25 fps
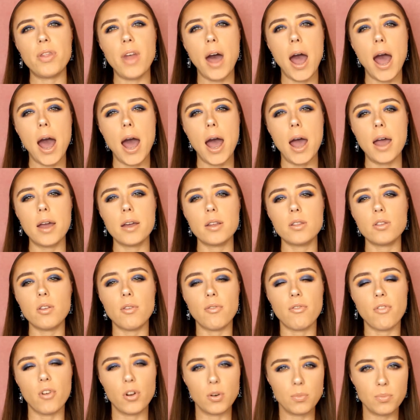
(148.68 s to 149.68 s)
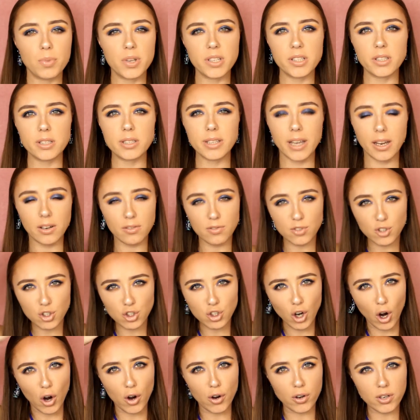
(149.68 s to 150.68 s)
that the front pieces kind of
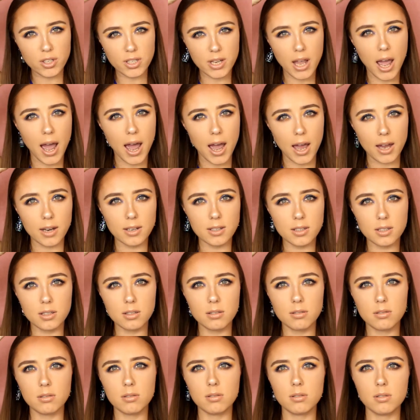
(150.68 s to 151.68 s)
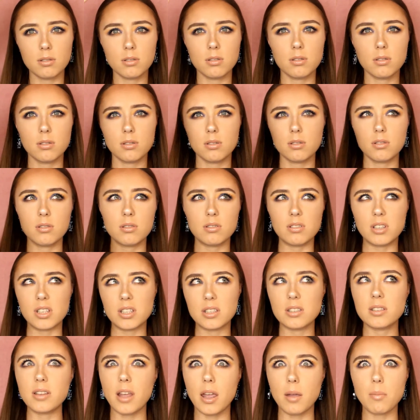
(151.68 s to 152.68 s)
start at the
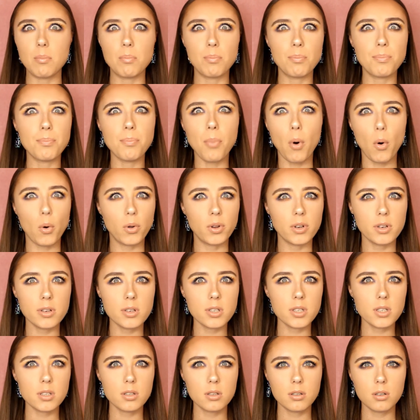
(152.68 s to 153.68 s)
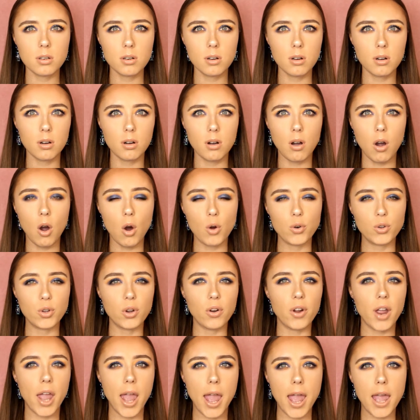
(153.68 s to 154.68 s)
same point on
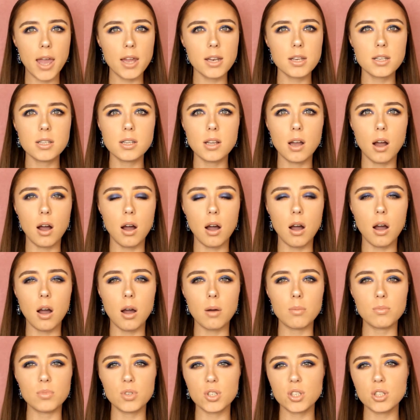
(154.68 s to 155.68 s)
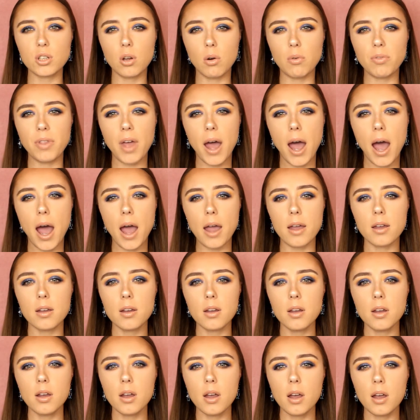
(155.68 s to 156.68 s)
your head, just so that
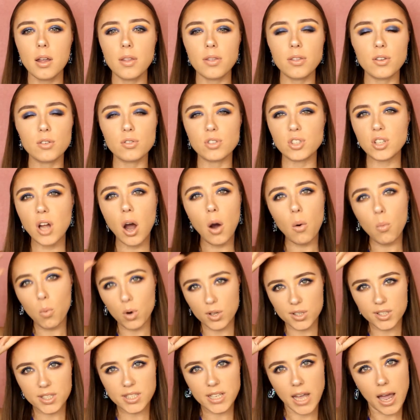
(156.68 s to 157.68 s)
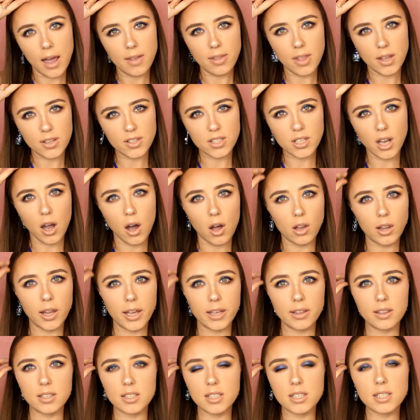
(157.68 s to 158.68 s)
there's not one side that's got
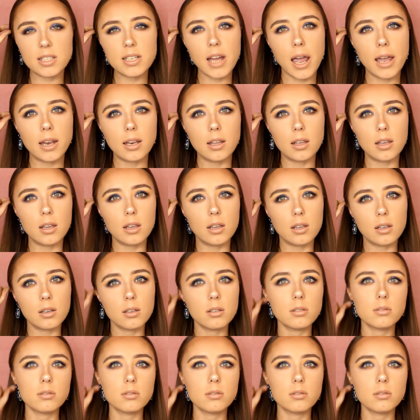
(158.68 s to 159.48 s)
like this tiny